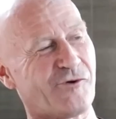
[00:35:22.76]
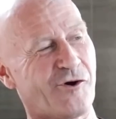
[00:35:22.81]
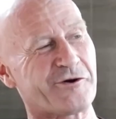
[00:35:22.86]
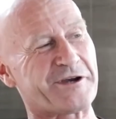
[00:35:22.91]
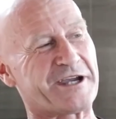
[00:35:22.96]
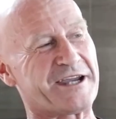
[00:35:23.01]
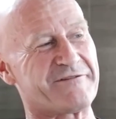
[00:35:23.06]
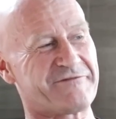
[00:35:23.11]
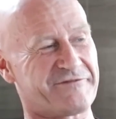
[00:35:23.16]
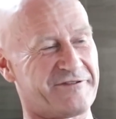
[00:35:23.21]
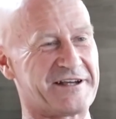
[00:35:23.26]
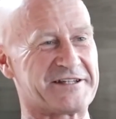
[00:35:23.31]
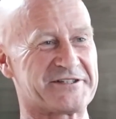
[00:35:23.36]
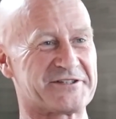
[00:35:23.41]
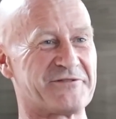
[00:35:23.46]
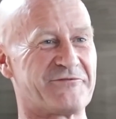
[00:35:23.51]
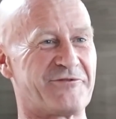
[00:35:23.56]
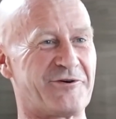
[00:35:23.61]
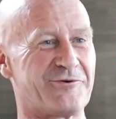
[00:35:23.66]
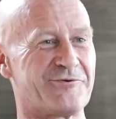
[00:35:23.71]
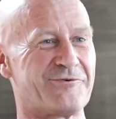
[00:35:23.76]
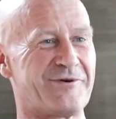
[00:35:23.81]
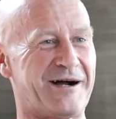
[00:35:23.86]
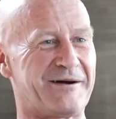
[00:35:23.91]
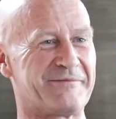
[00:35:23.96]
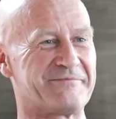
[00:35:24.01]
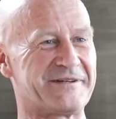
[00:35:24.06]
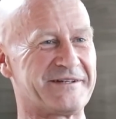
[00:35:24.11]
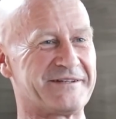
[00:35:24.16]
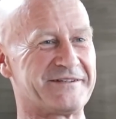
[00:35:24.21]
Rocket Festival
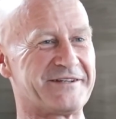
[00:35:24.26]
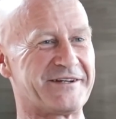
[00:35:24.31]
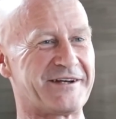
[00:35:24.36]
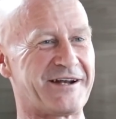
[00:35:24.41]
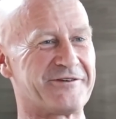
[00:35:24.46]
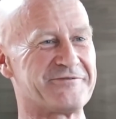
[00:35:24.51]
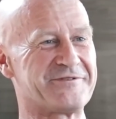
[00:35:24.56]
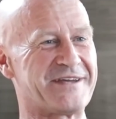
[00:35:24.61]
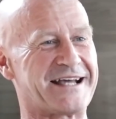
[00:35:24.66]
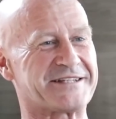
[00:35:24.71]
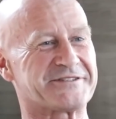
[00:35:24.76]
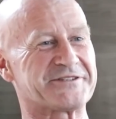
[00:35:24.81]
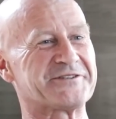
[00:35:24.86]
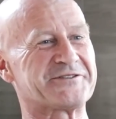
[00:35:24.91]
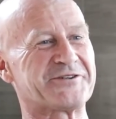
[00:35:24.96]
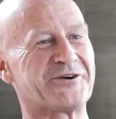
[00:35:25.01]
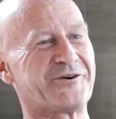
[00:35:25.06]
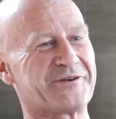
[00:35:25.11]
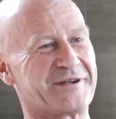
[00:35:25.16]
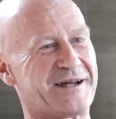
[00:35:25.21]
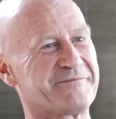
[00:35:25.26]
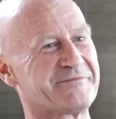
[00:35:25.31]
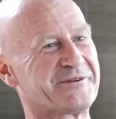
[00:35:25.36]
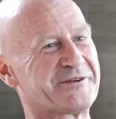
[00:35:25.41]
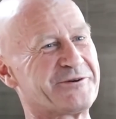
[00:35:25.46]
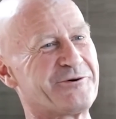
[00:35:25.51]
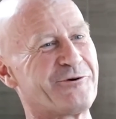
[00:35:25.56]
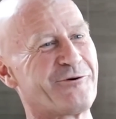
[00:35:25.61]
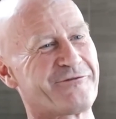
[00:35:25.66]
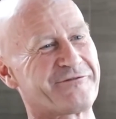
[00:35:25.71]
up, you know, Yasothon up
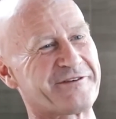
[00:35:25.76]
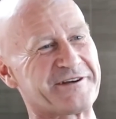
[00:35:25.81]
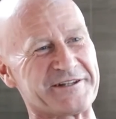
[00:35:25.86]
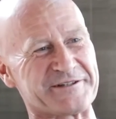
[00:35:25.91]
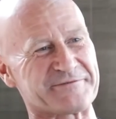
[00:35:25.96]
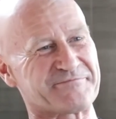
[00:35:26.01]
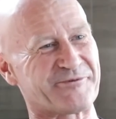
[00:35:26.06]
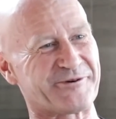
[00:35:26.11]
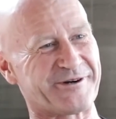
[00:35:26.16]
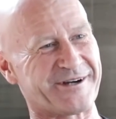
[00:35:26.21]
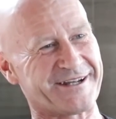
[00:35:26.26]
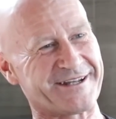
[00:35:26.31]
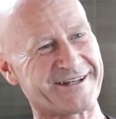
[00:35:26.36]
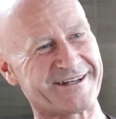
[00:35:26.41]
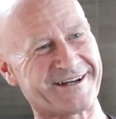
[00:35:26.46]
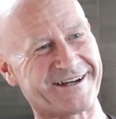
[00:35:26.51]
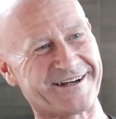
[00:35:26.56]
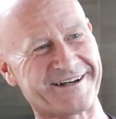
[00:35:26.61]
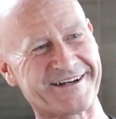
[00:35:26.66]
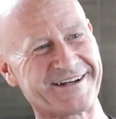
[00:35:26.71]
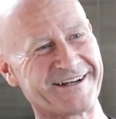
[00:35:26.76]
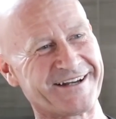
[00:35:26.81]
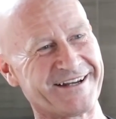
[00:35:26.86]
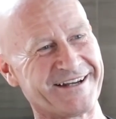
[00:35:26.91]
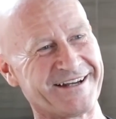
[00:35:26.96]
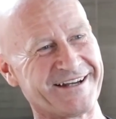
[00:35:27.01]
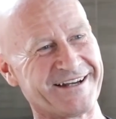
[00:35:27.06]
the northeast pretty uh,